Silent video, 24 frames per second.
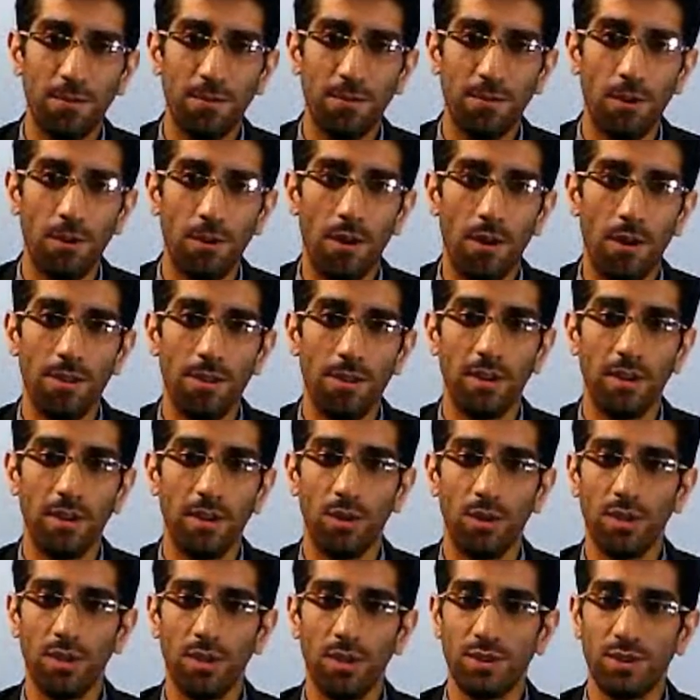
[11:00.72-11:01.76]
back and
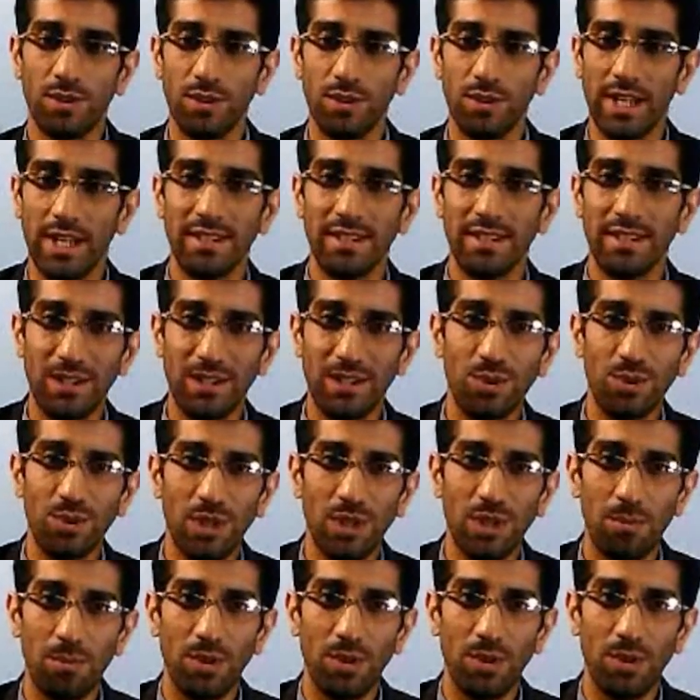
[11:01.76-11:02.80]
forth in order to get
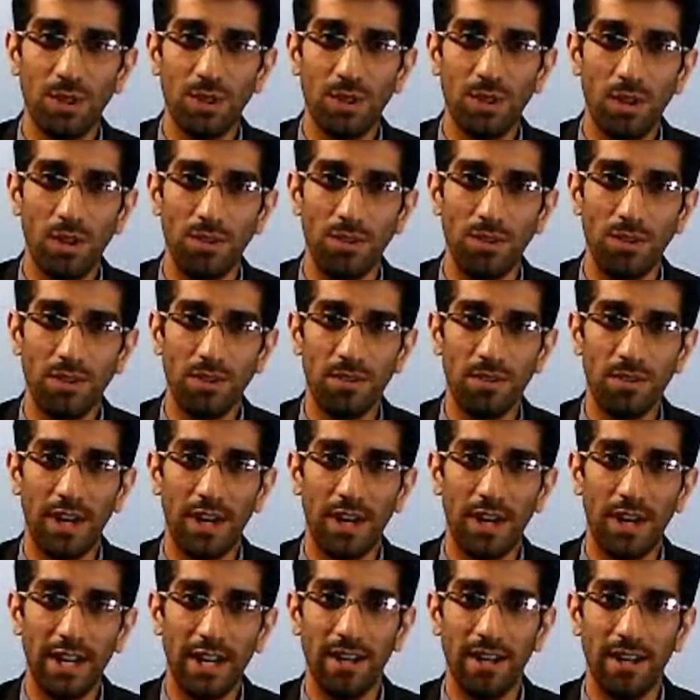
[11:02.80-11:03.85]
into some result
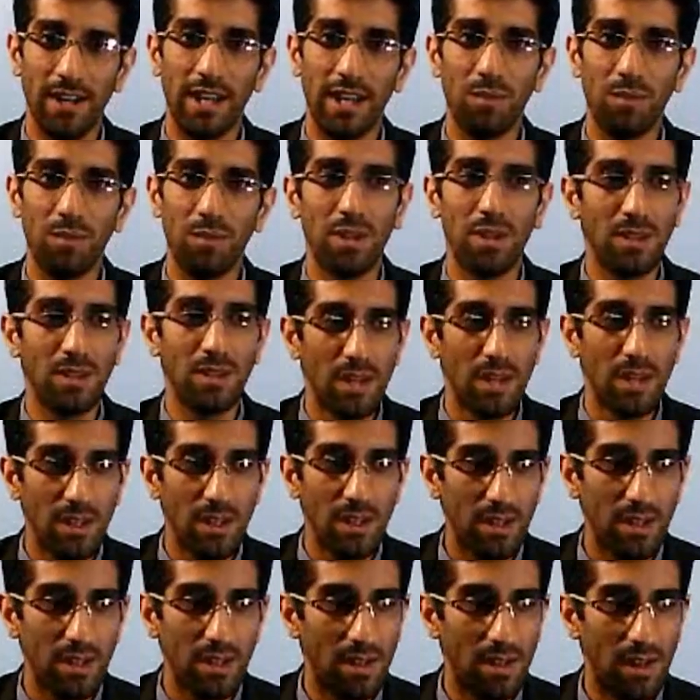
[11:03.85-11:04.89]
finally, but
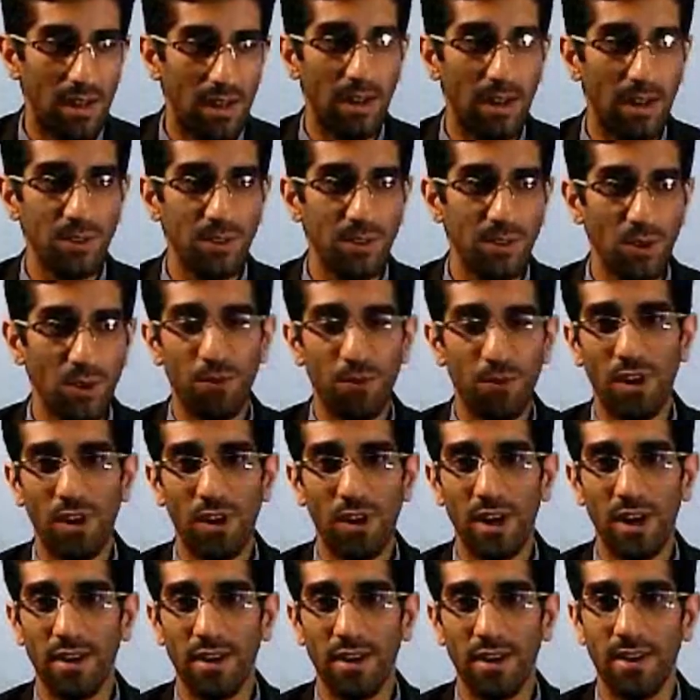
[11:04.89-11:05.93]

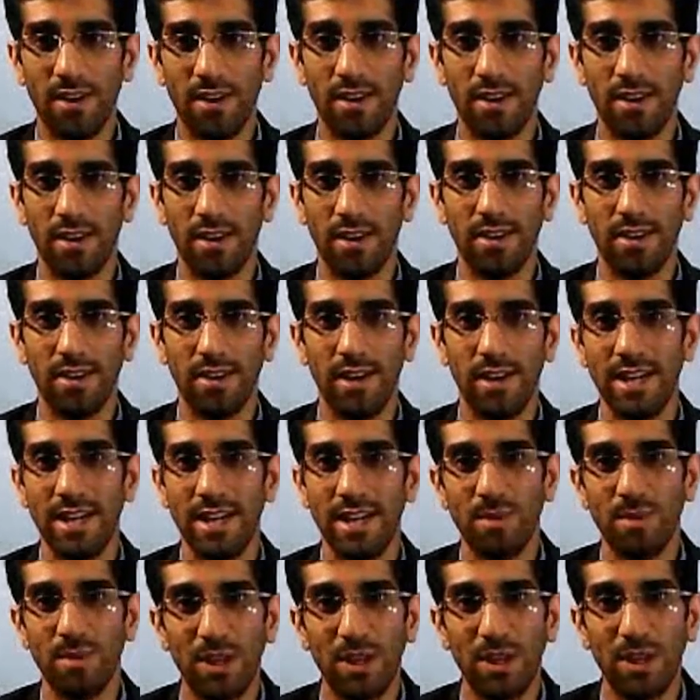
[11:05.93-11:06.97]
so far
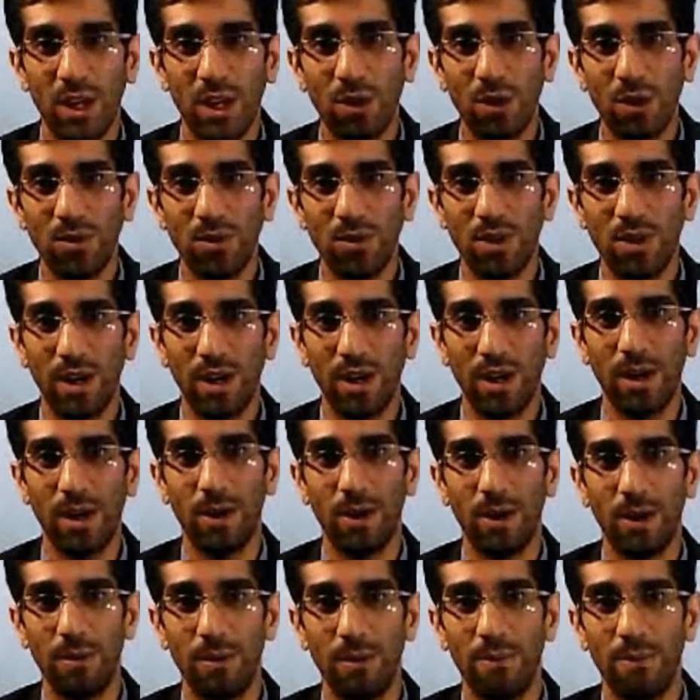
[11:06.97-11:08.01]
there has been no
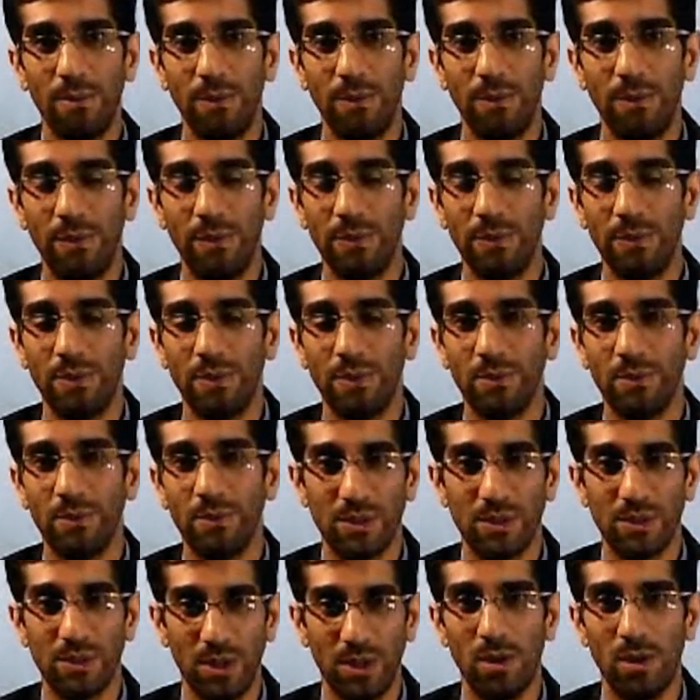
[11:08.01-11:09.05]

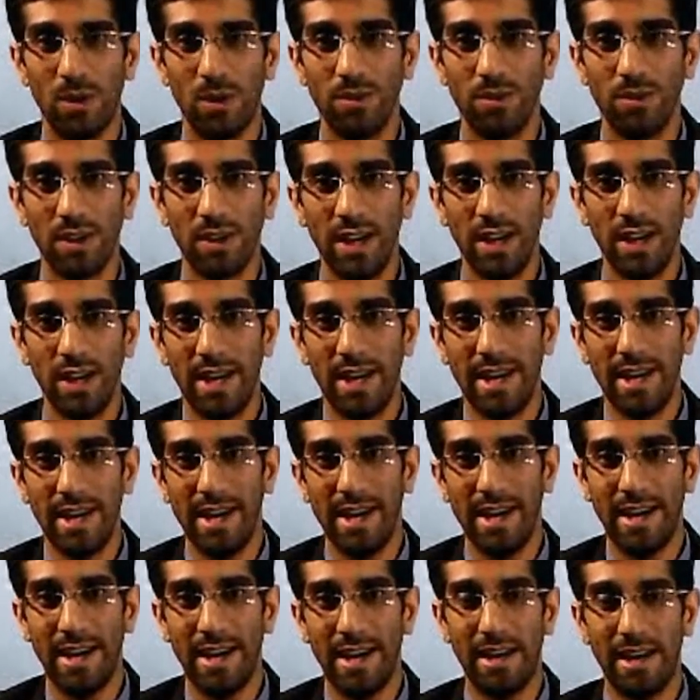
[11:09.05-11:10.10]
result.
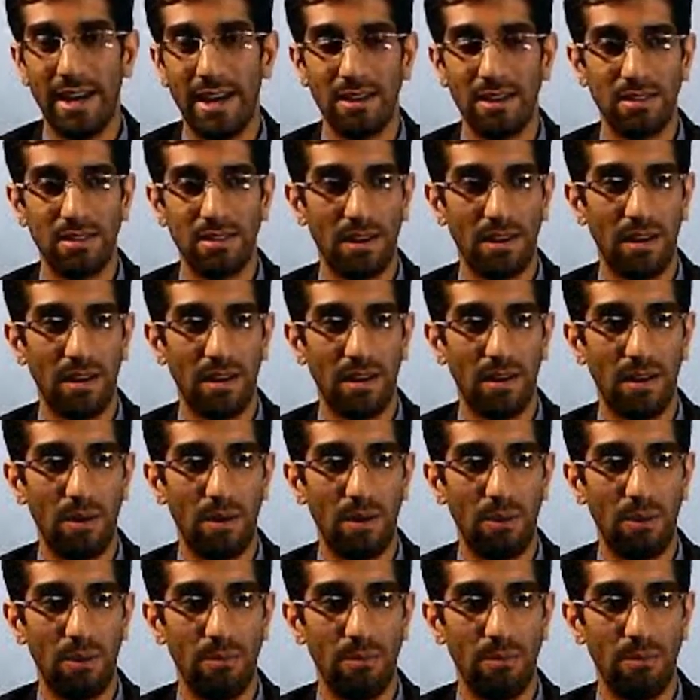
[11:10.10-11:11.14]
And
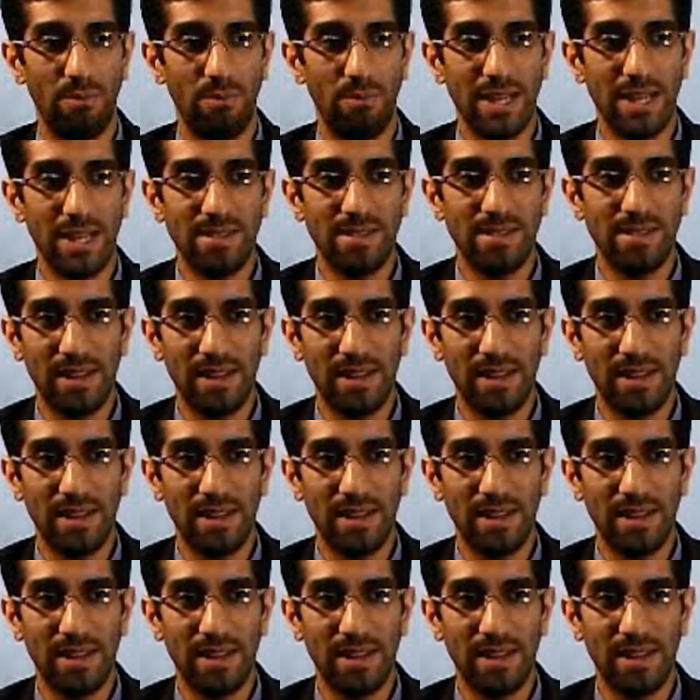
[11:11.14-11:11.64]
so